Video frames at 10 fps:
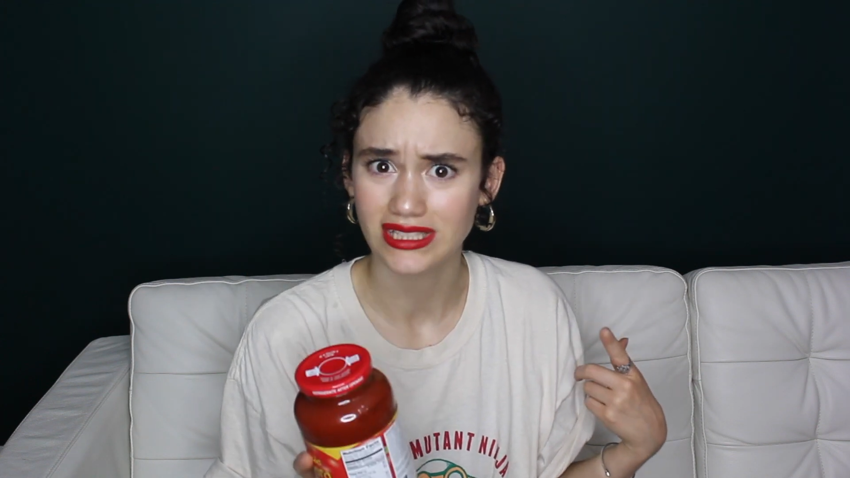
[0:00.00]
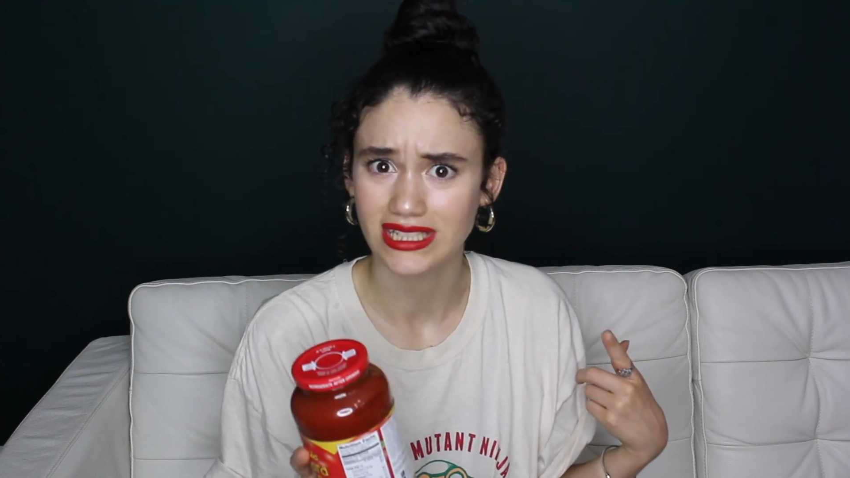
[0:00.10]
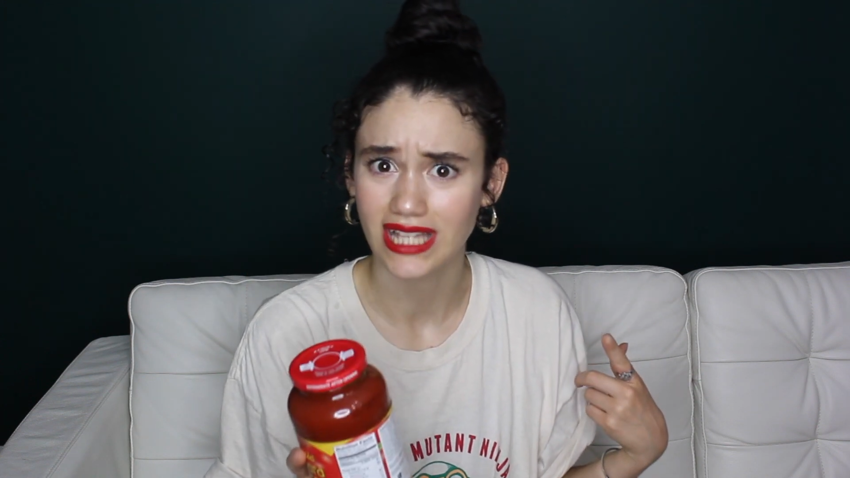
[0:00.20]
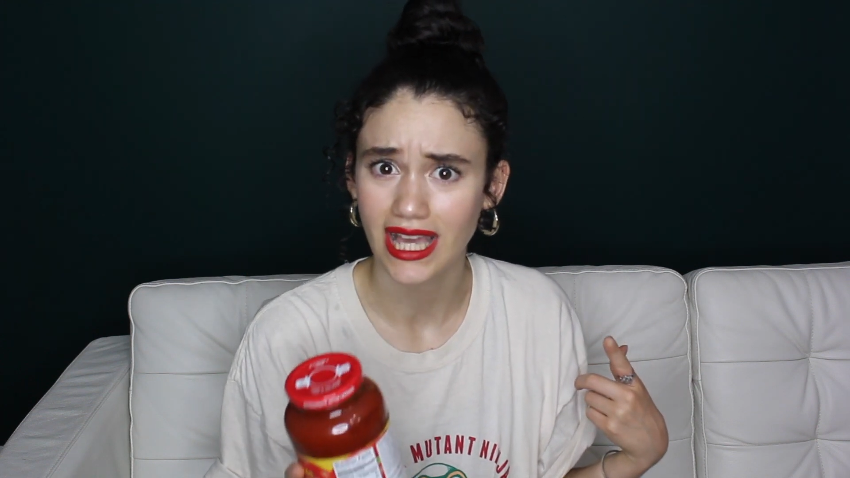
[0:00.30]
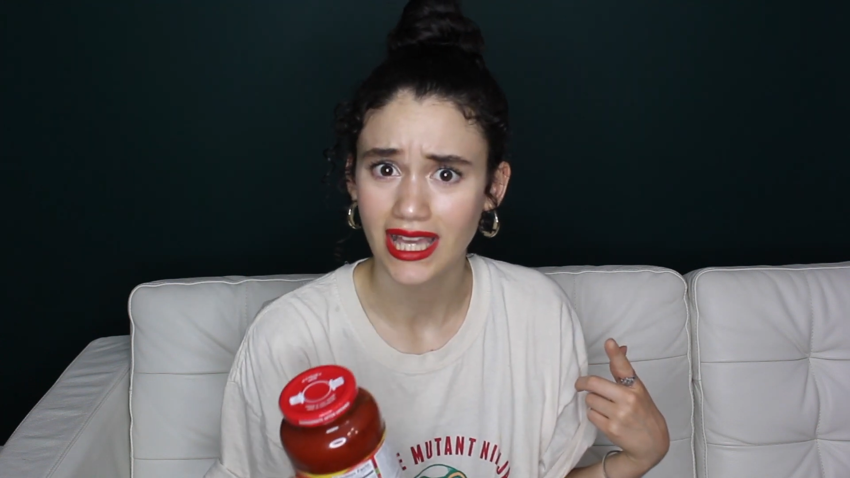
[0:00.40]

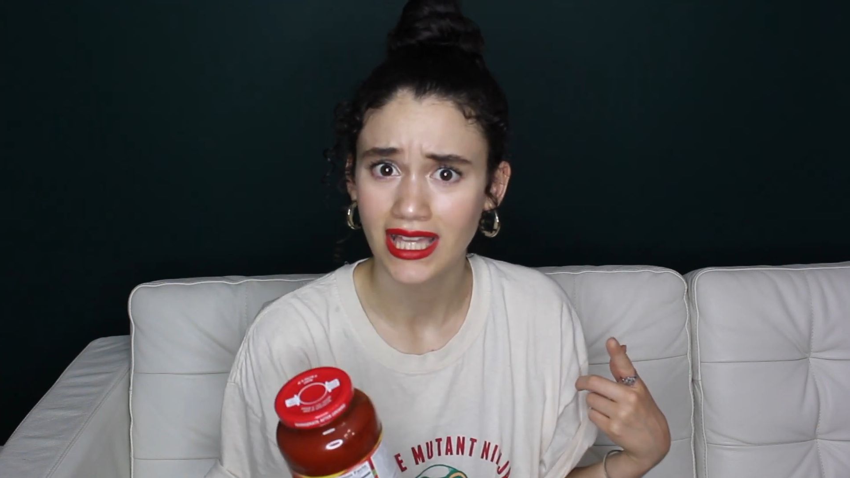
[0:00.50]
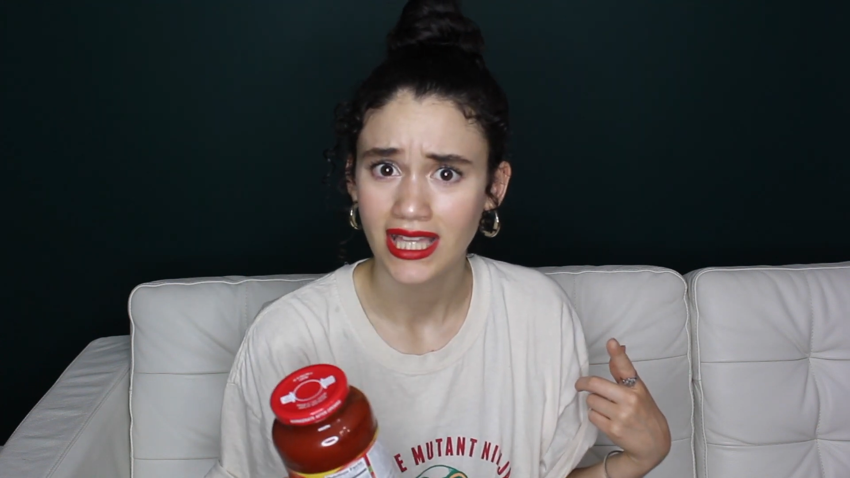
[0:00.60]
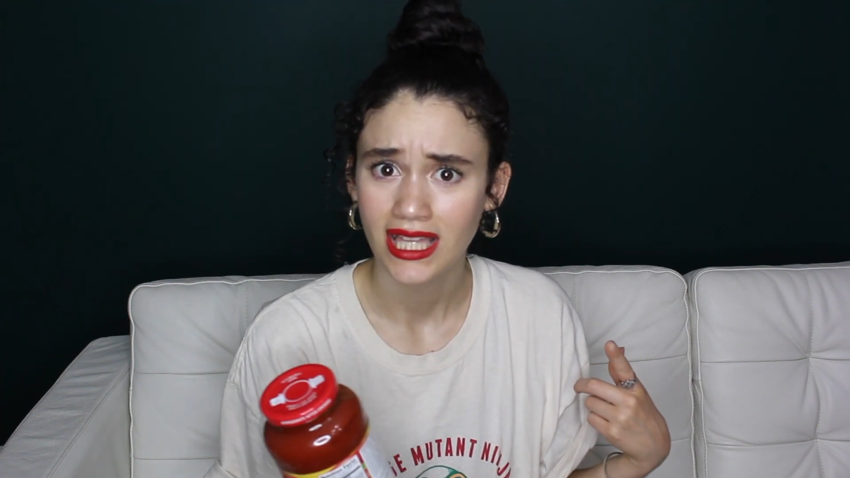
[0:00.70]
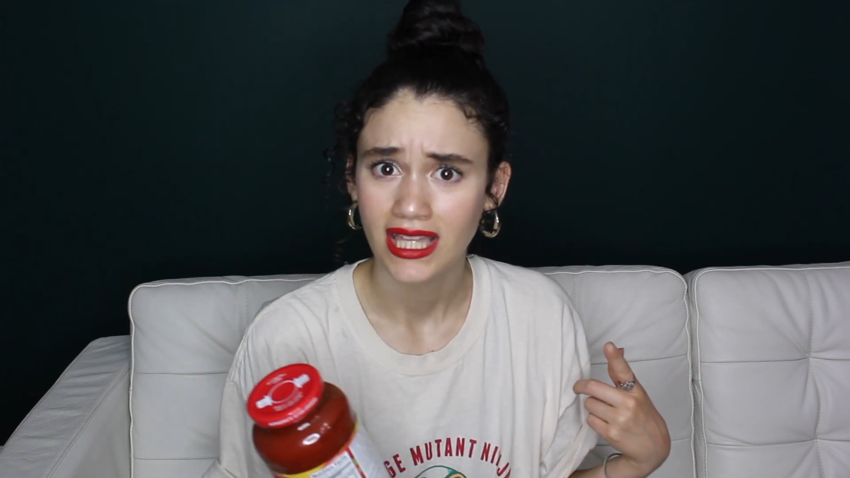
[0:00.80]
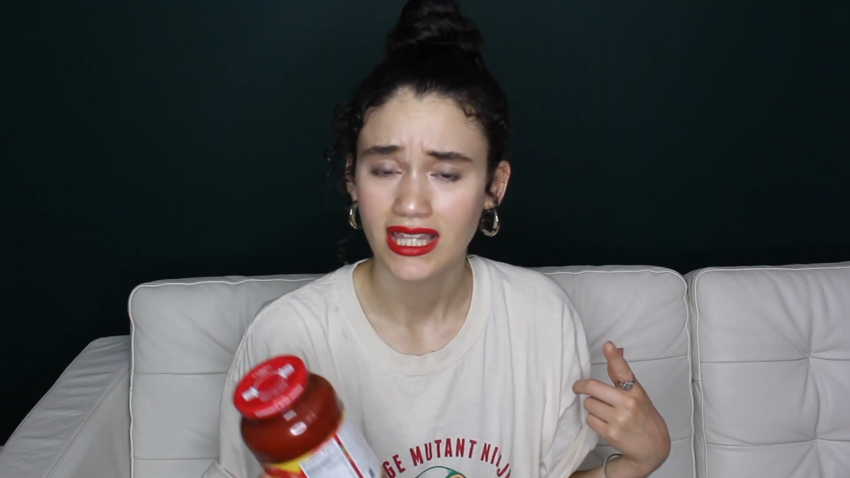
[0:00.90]
today
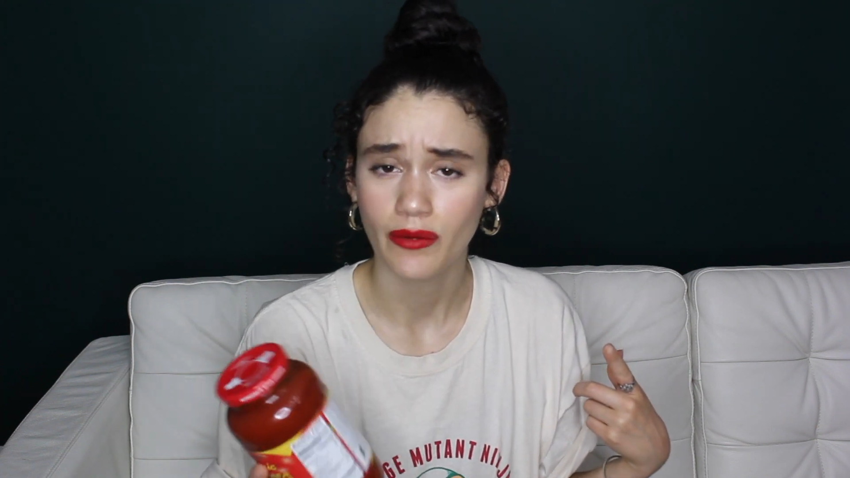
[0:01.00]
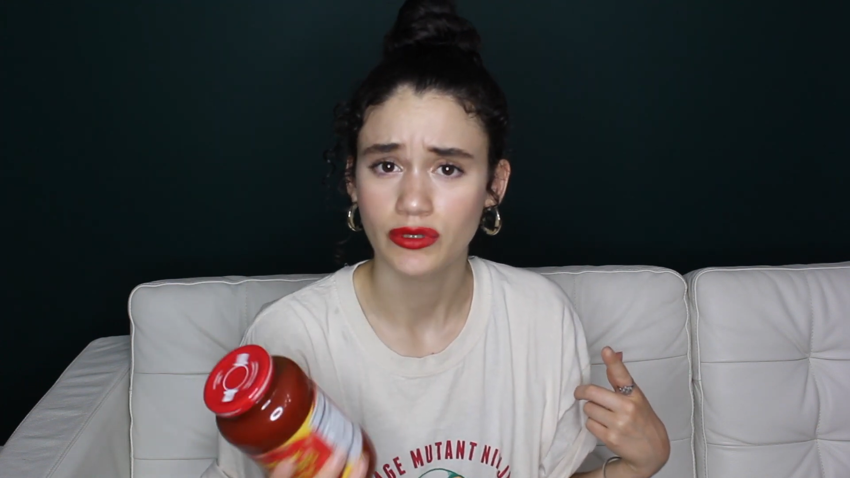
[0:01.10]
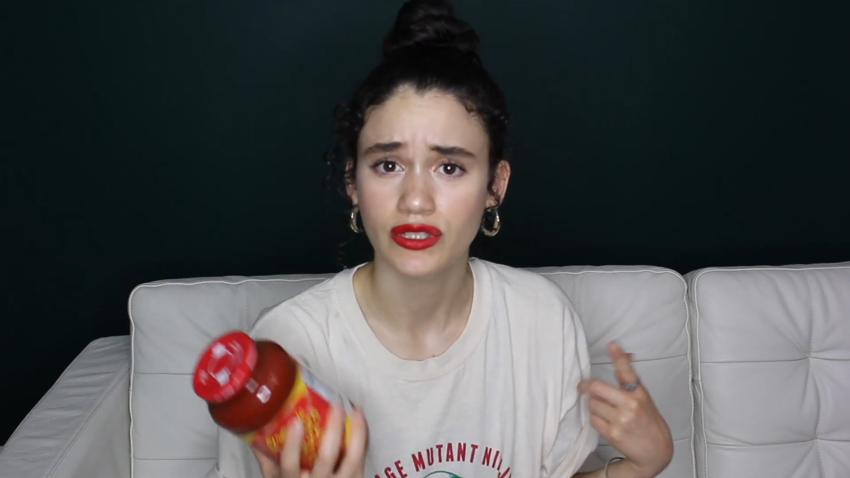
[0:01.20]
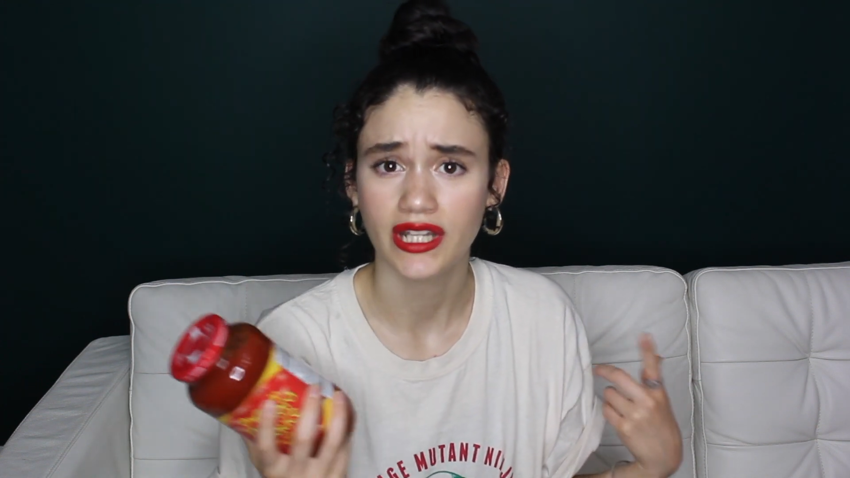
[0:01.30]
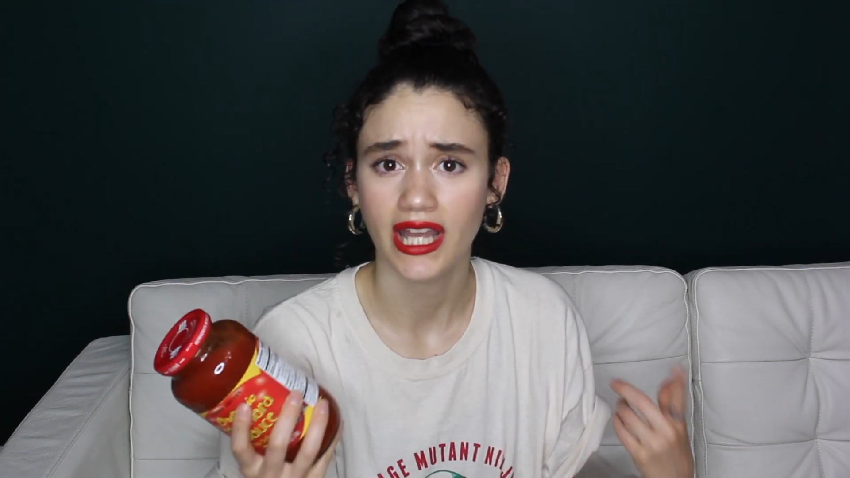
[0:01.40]
that
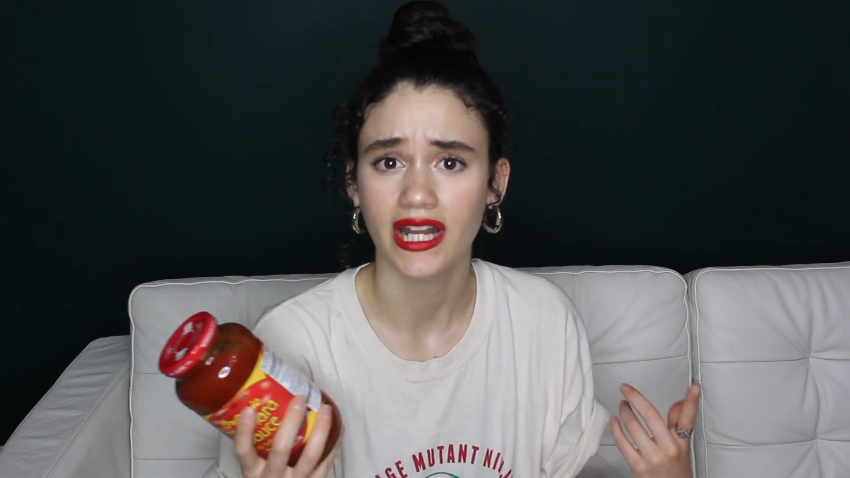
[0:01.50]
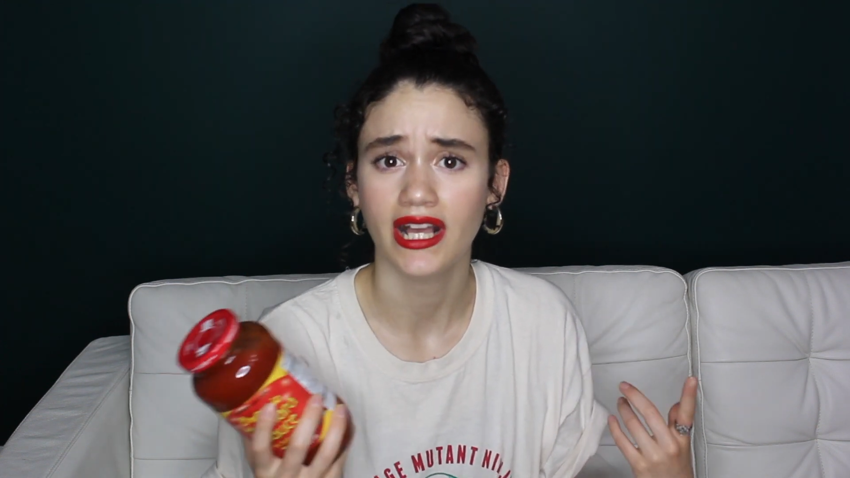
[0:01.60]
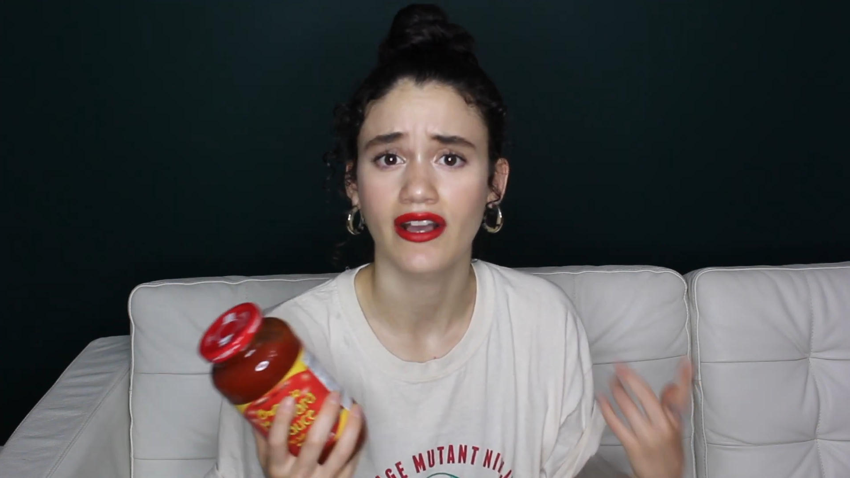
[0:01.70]
was organic.